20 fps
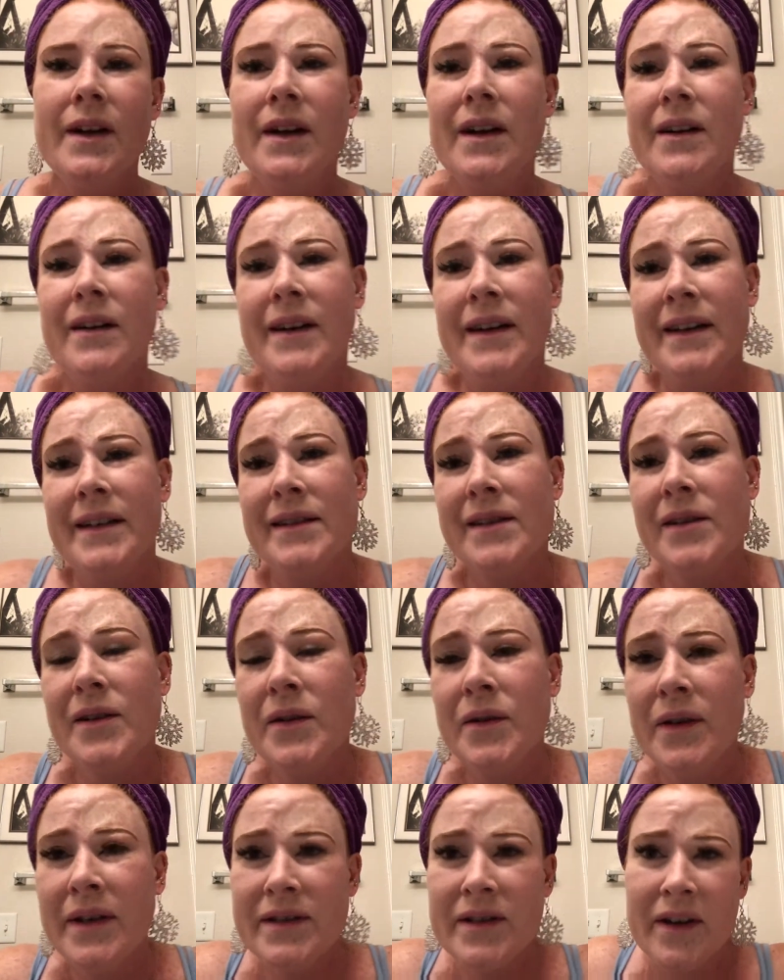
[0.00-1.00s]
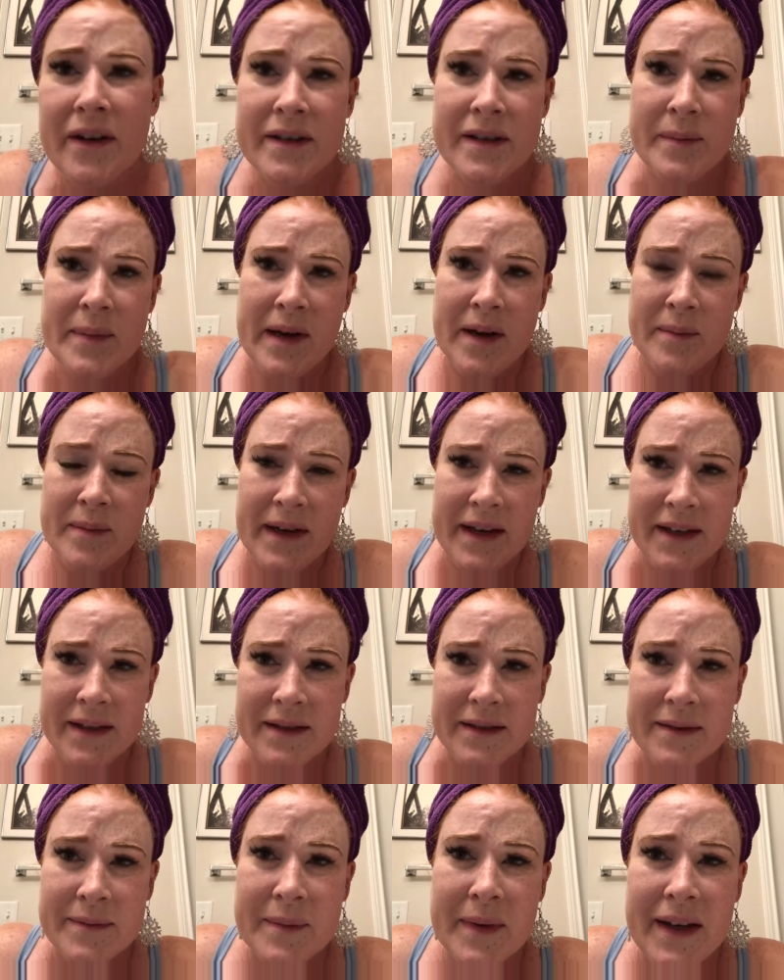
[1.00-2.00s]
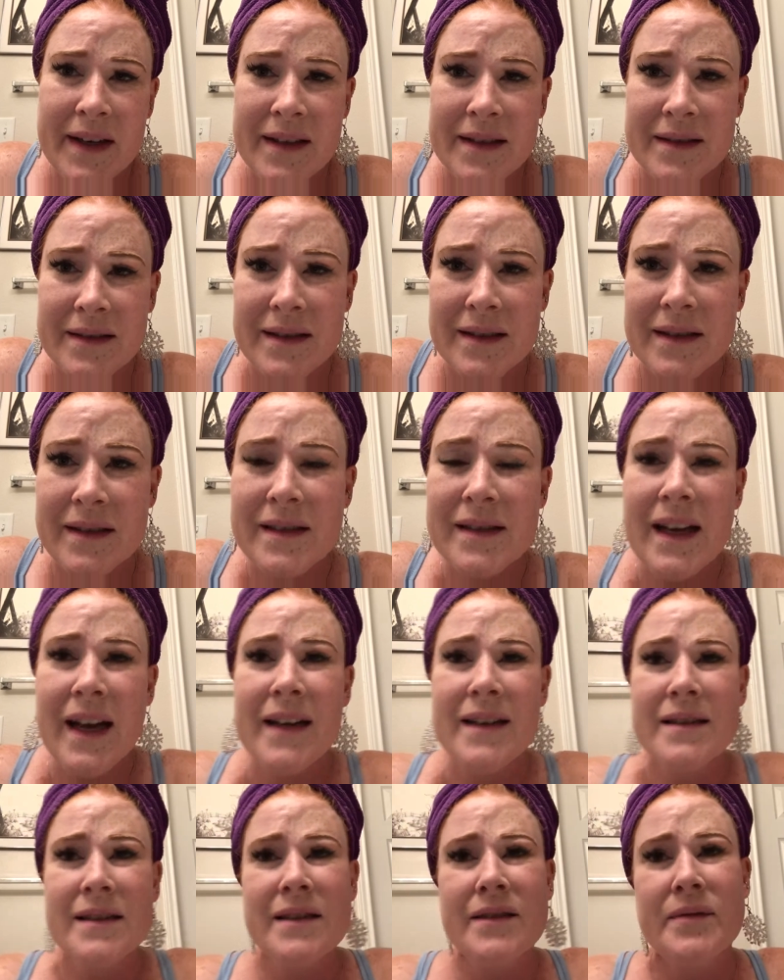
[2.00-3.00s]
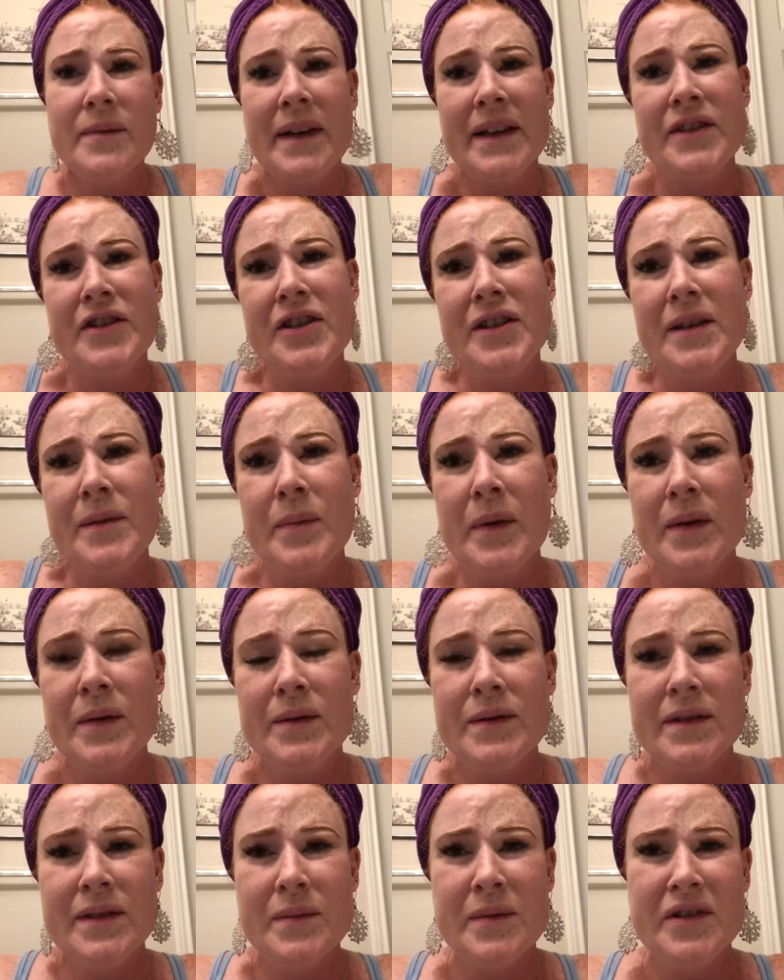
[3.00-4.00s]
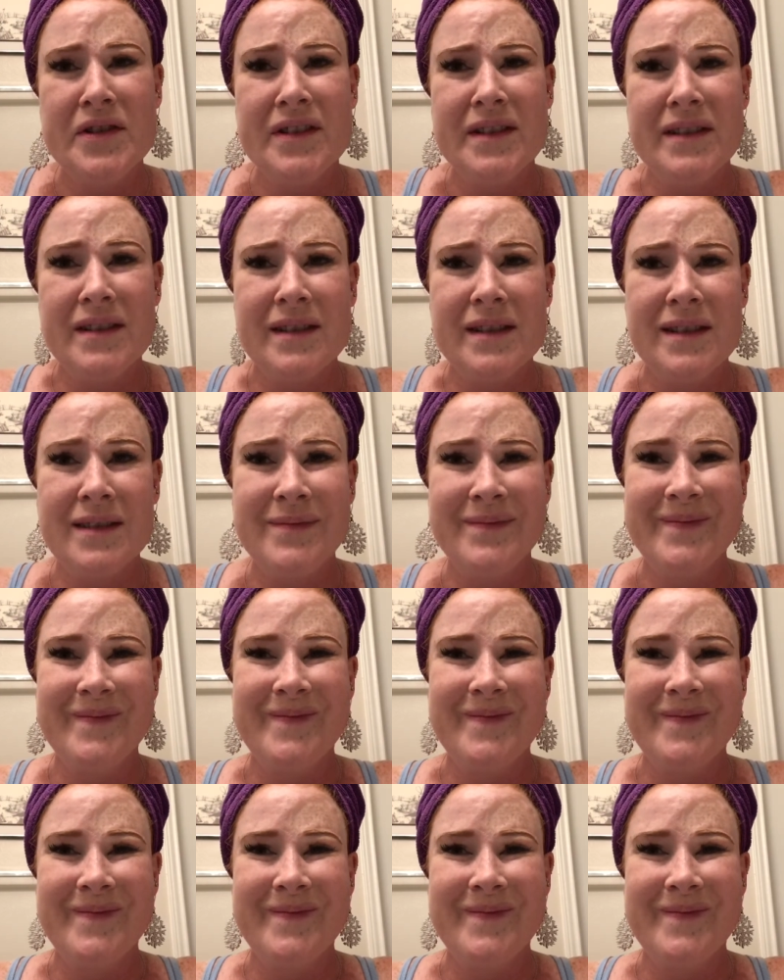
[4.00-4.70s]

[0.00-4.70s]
All right, so I talked about the status of my cheekbones, which is